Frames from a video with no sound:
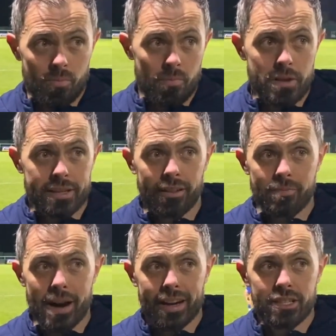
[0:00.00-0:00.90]
myself,
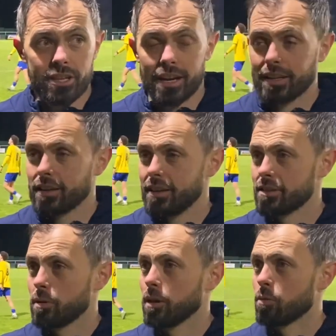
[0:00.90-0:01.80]
Mark, and Jack and
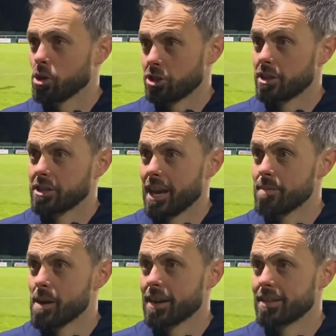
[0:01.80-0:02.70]
Kiz will watch this
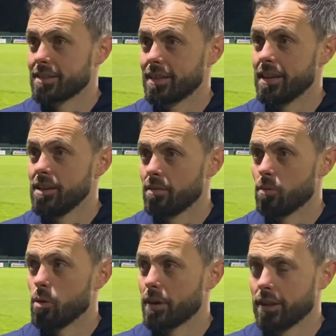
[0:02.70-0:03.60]
game back and see
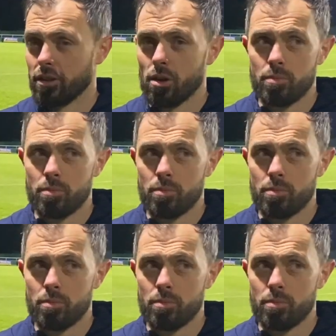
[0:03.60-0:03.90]
what we can do.